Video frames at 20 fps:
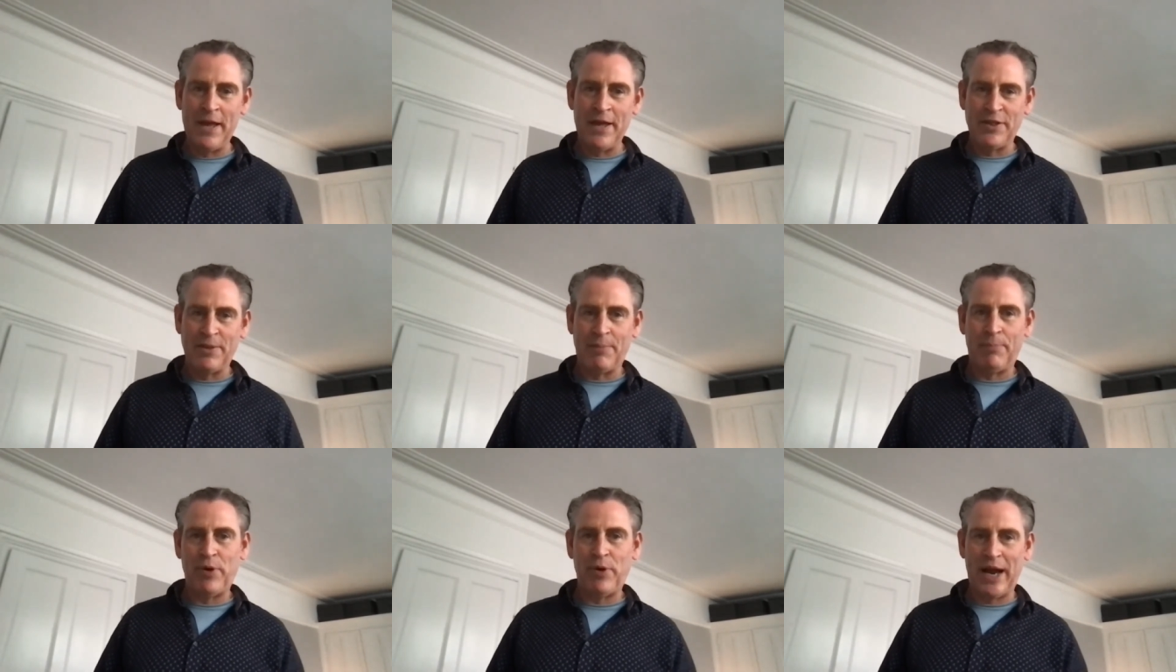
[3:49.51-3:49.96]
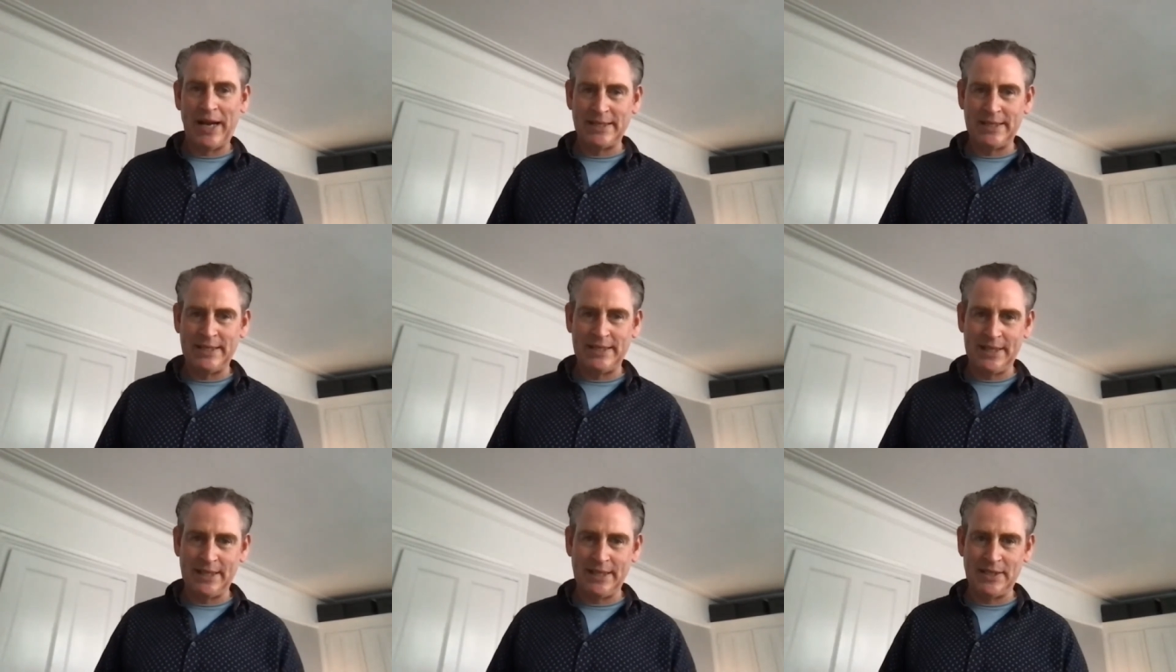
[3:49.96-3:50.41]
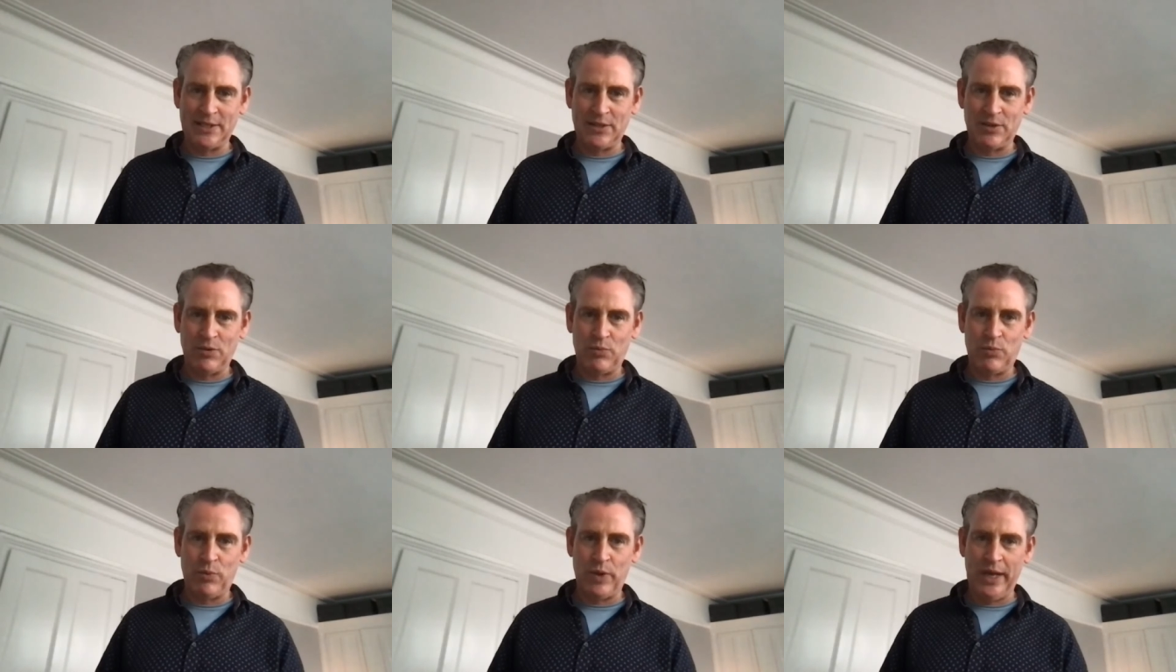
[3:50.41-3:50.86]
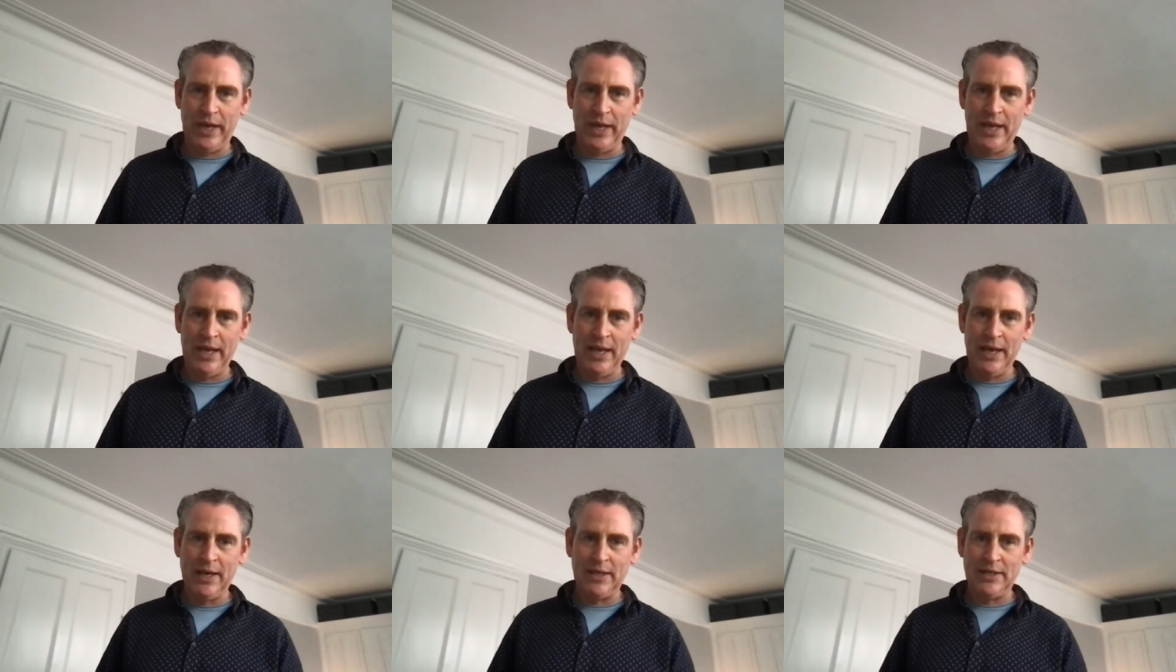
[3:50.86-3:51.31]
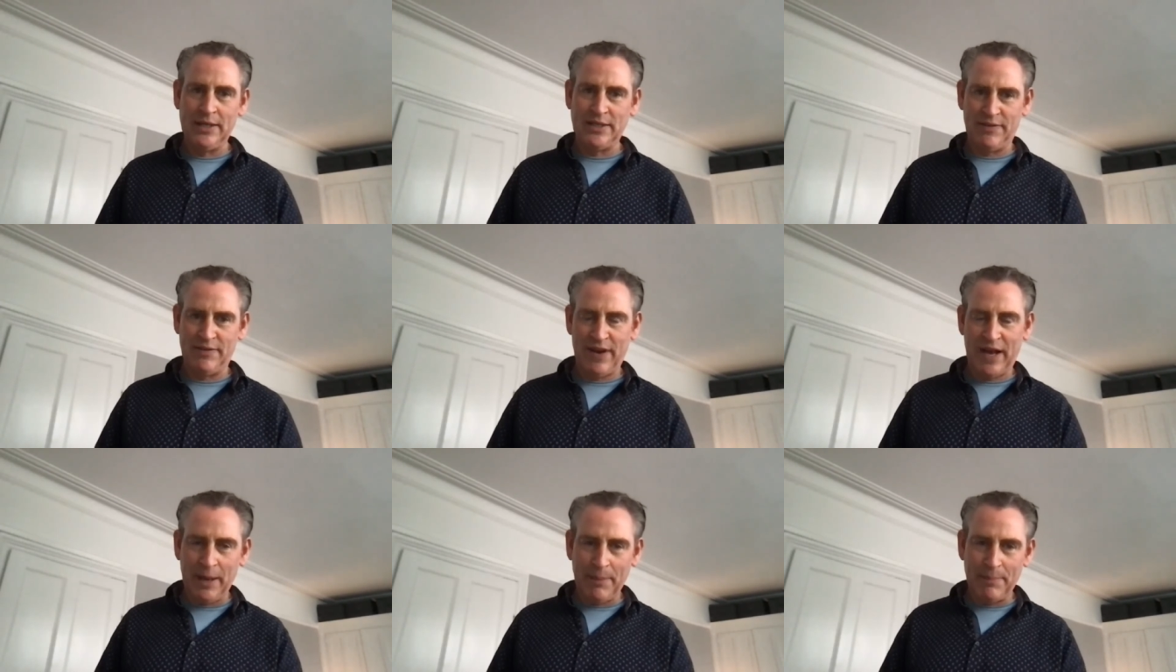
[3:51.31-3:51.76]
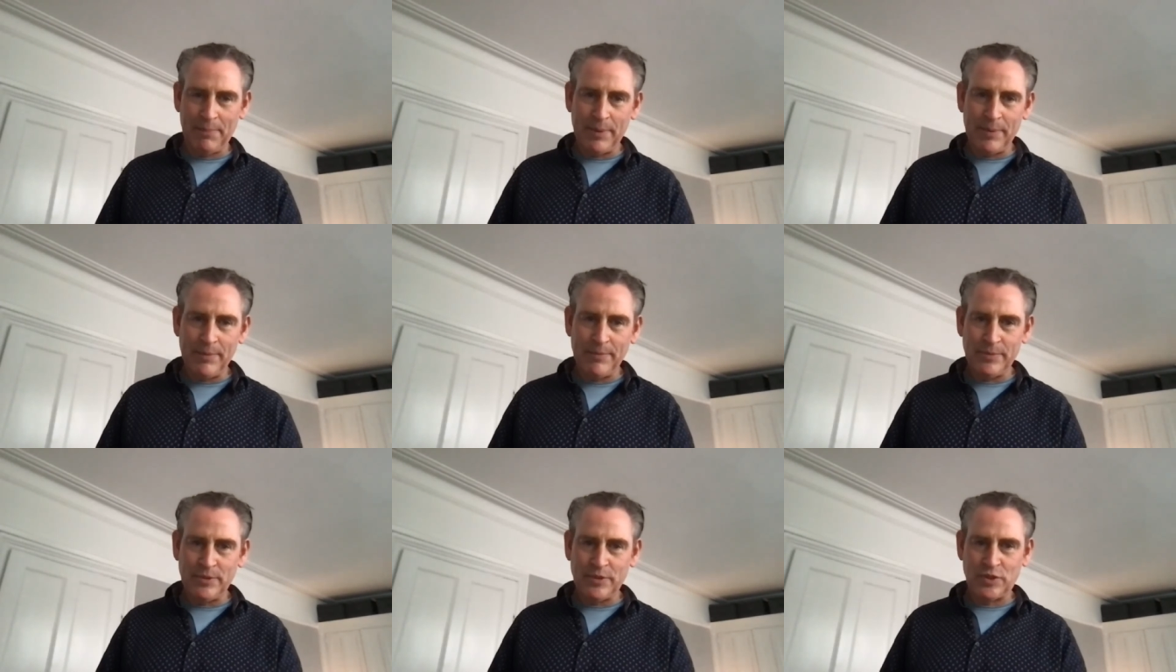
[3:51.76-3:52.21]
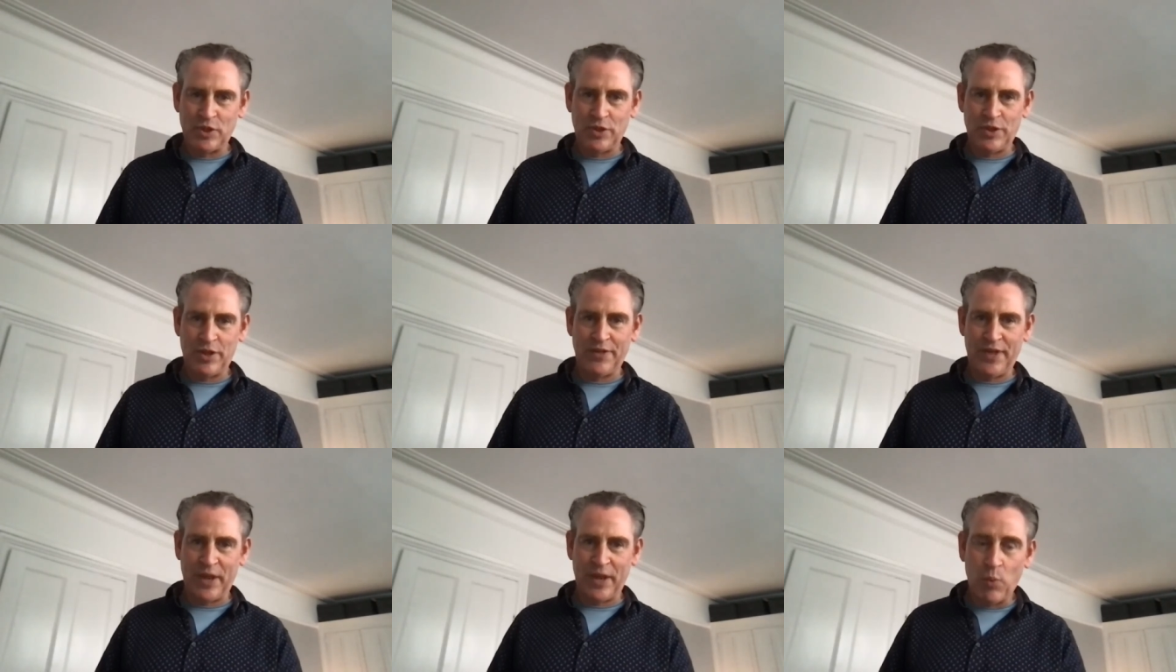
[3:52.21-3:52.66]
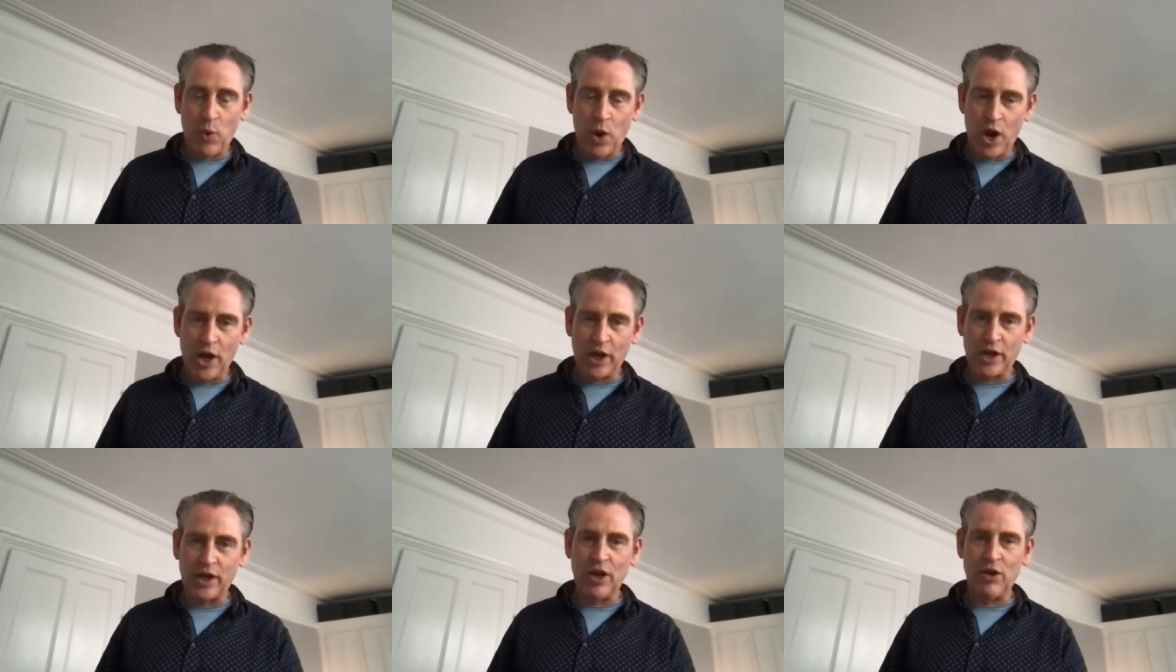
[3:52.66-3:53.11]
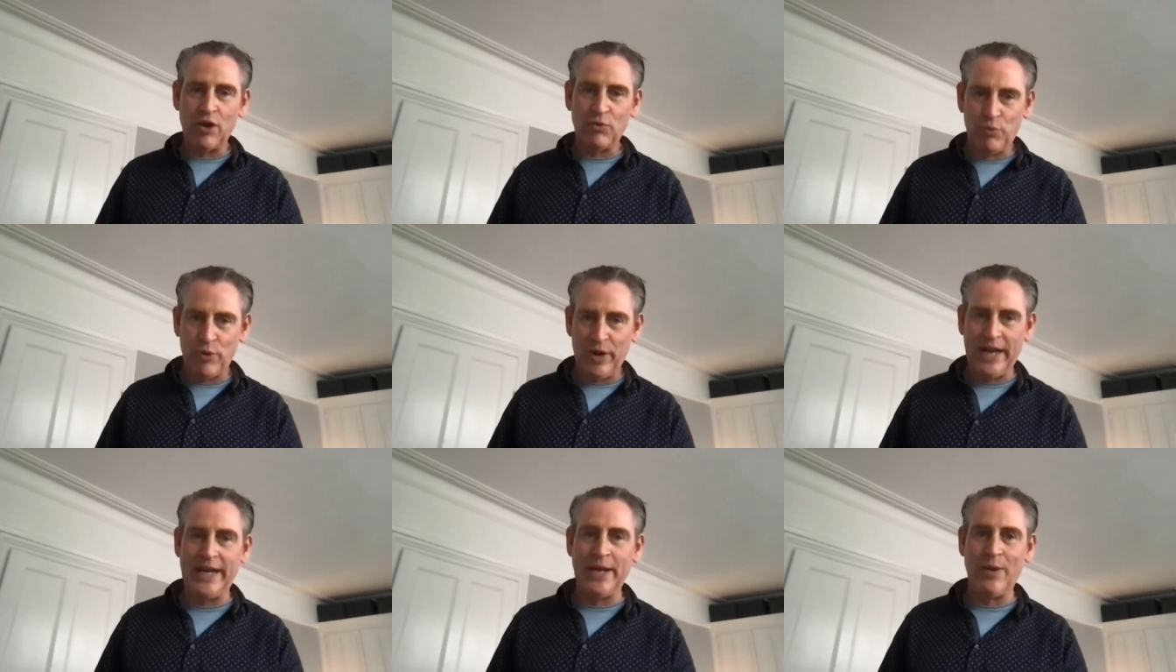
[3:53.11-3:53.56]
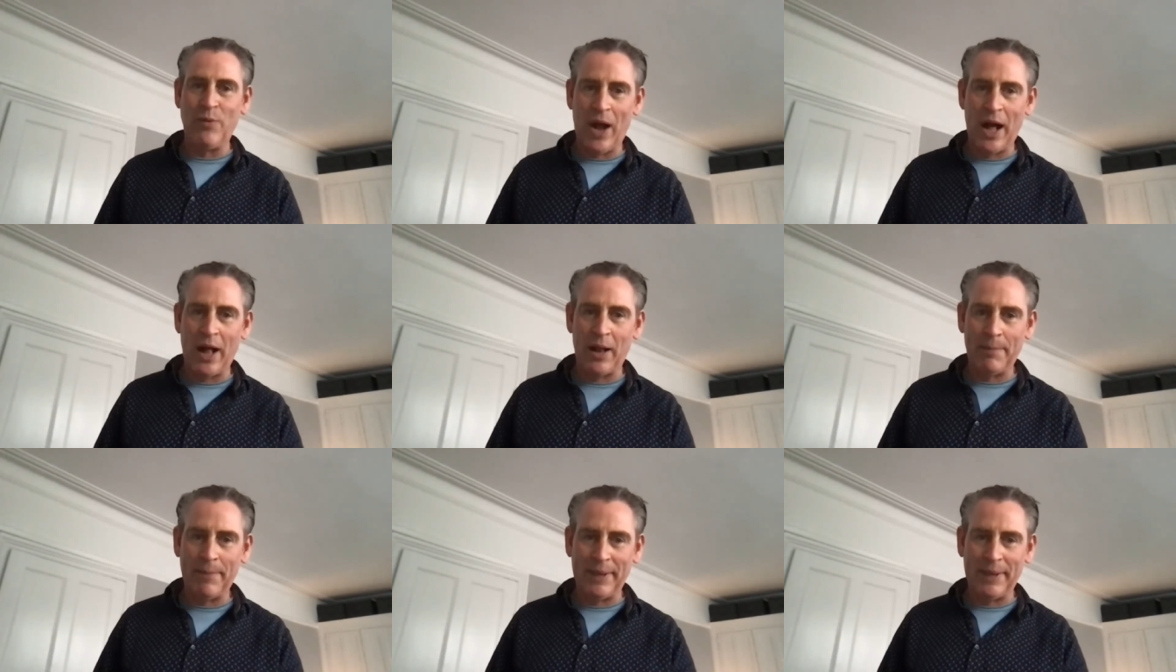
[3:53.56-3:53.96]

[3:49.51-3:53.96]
the practices that we develop so that they work really well?